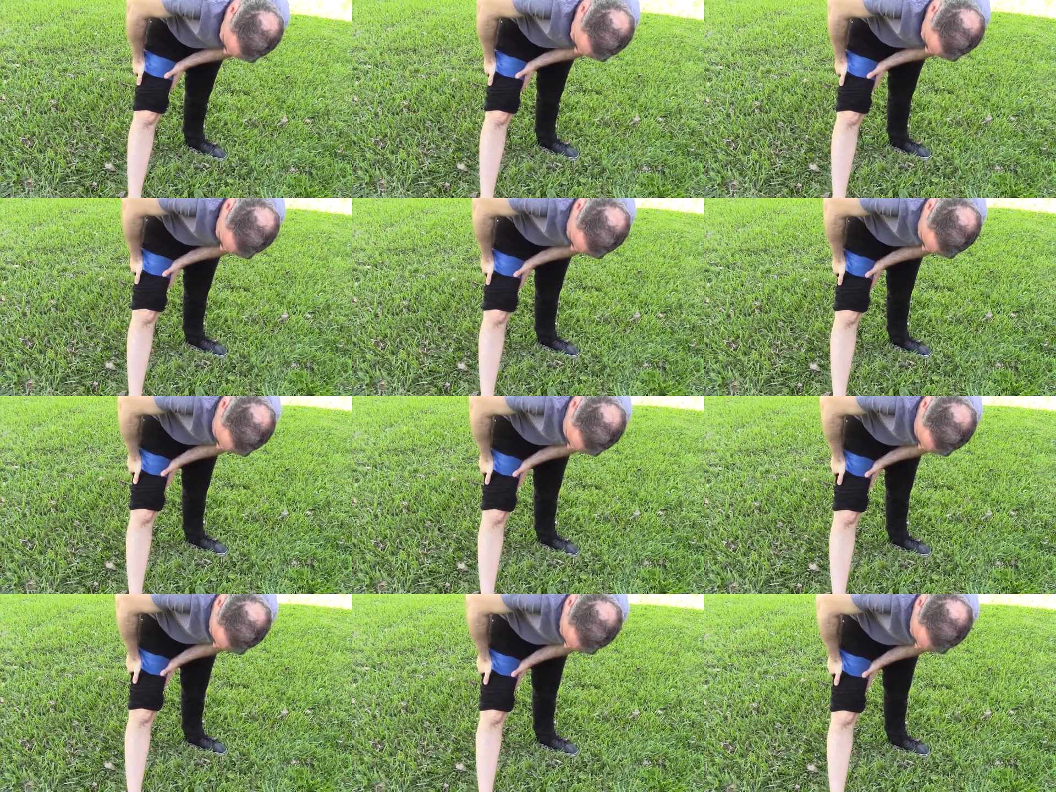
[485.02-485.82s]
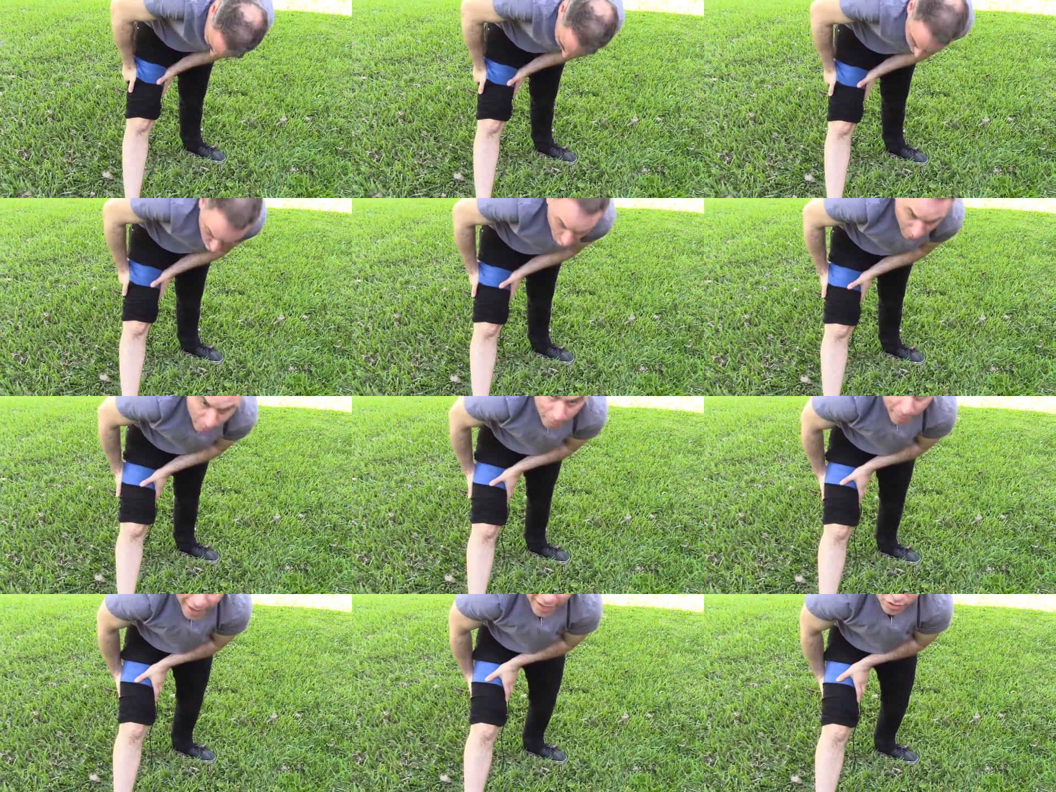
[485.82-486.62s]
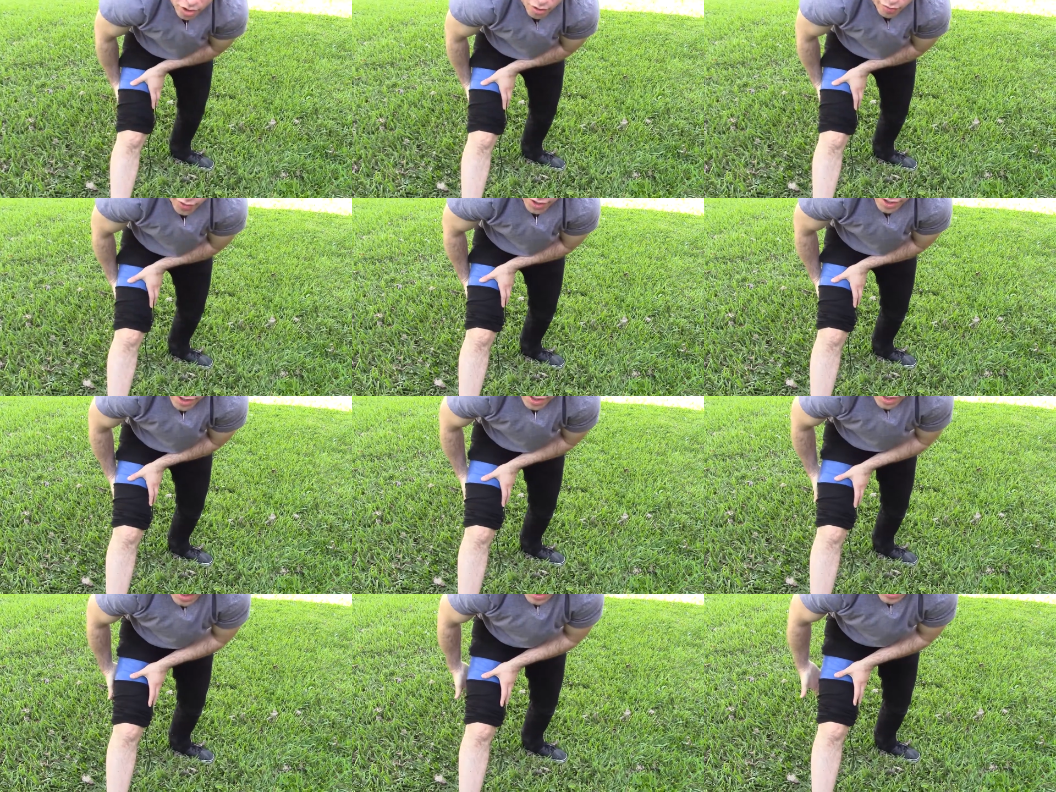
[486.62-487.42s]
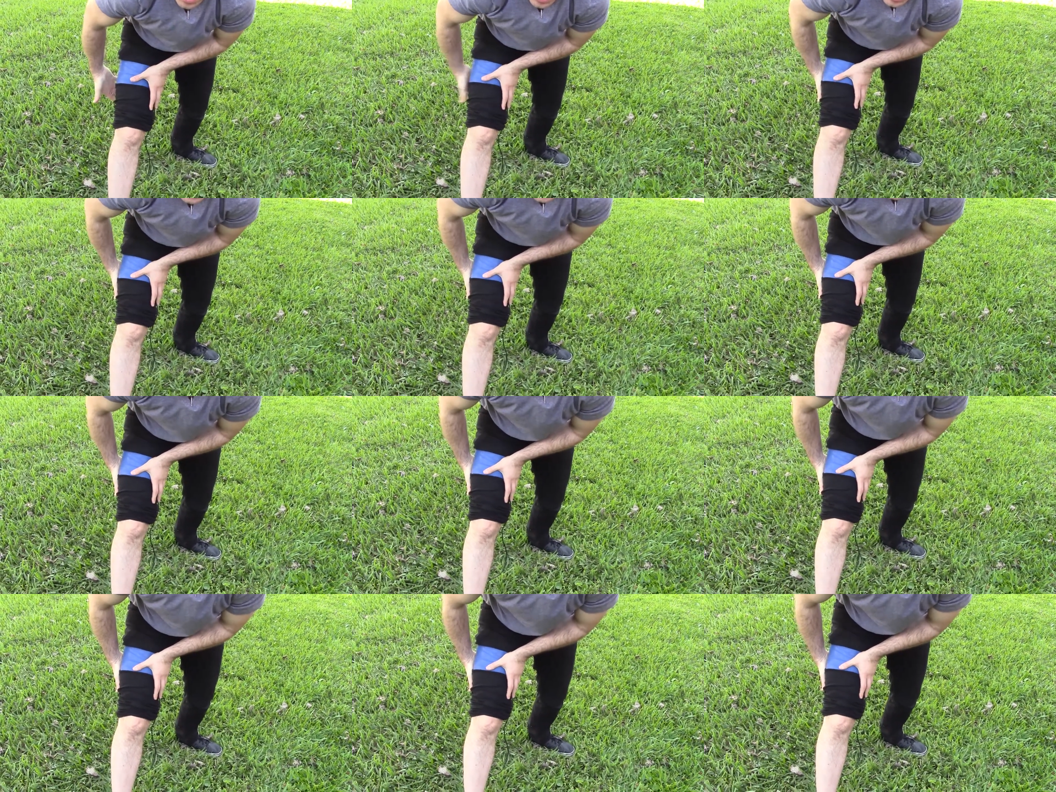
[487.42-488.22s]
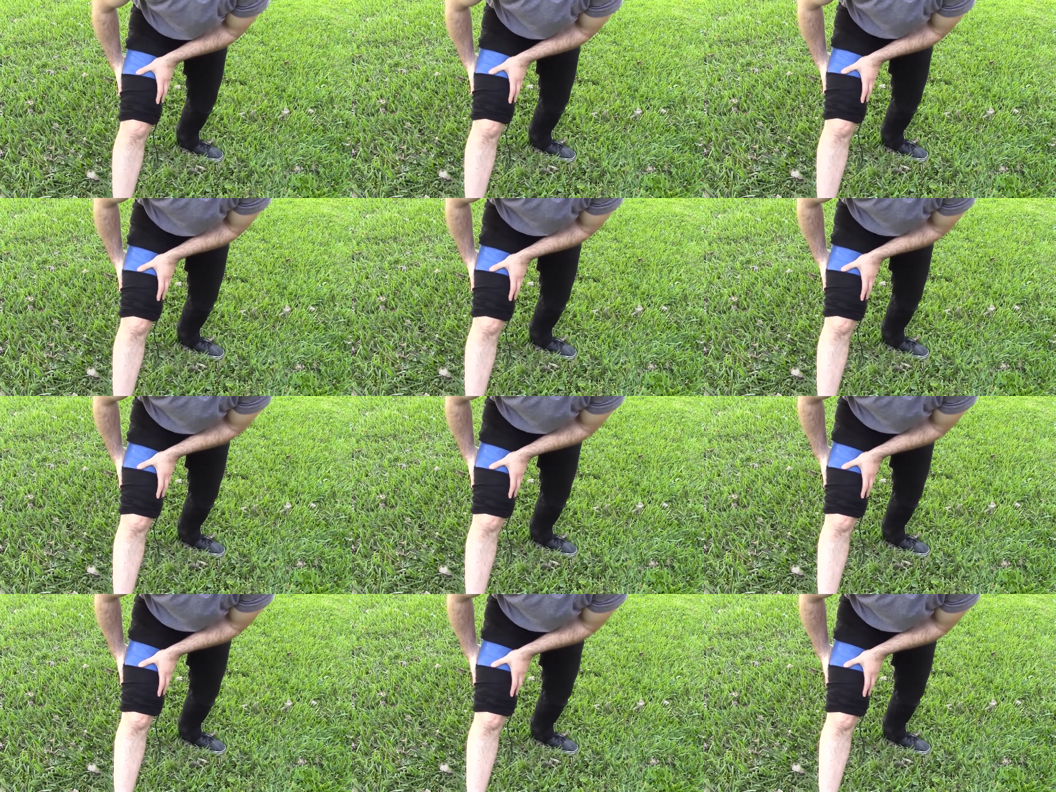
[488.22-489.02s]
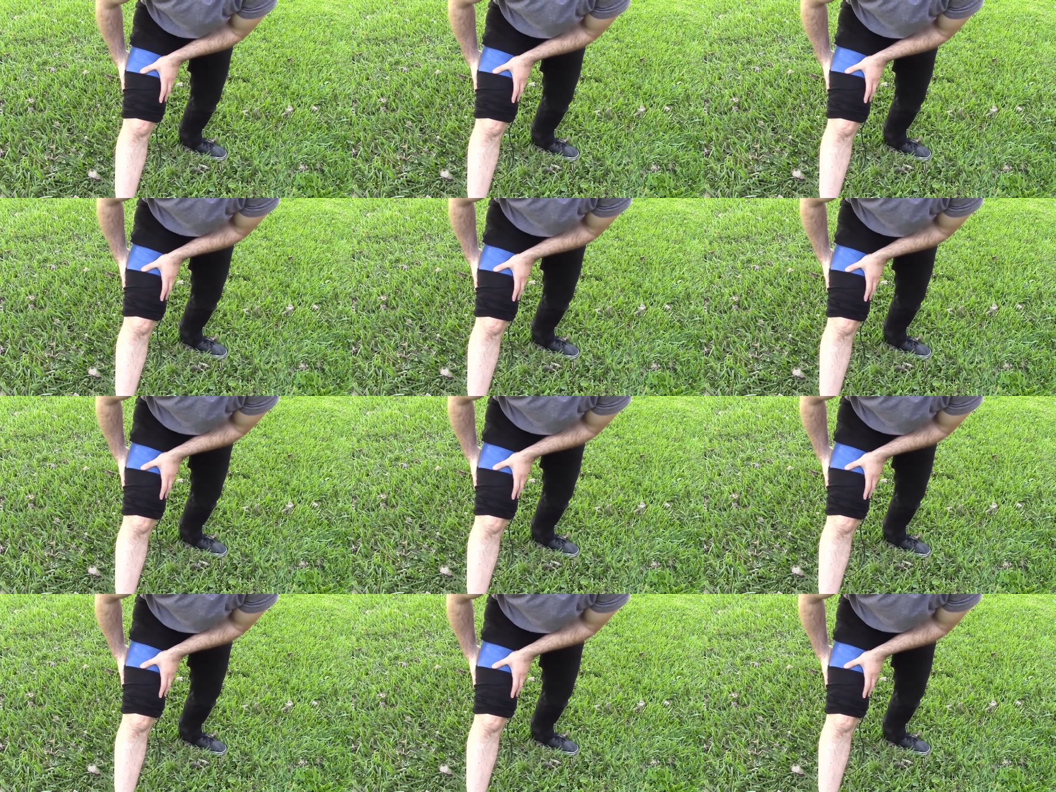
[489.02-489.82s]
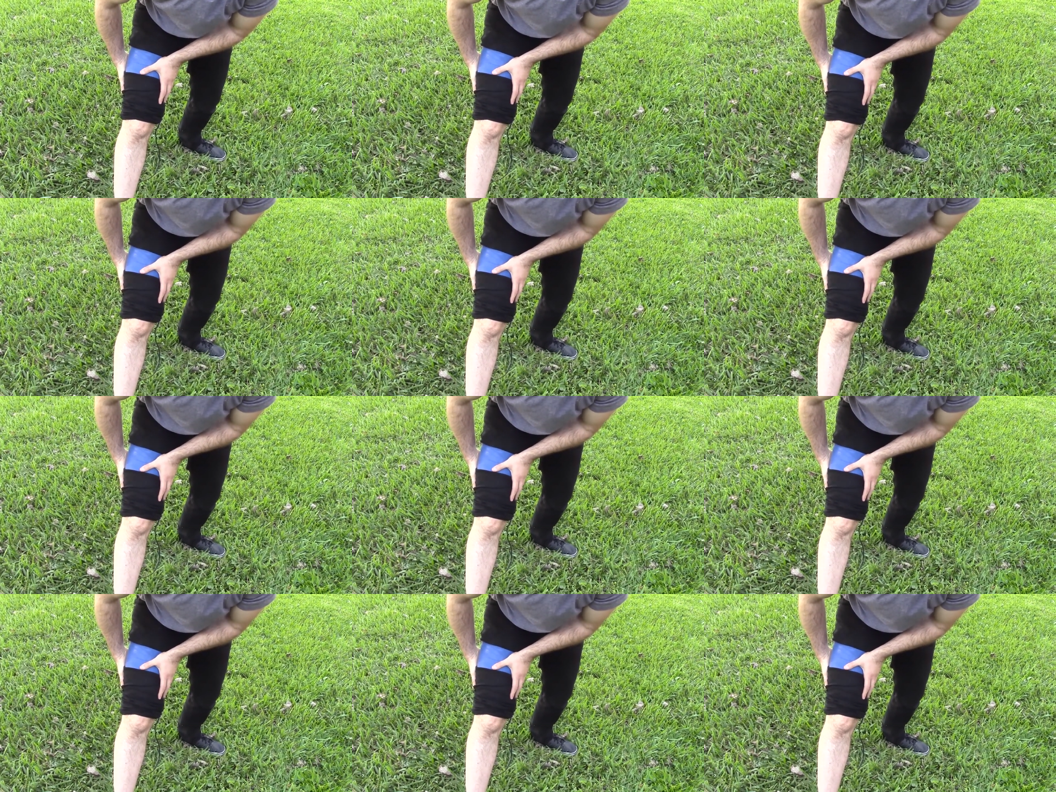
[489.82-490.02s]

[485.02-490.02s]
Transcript: (no speaker visible)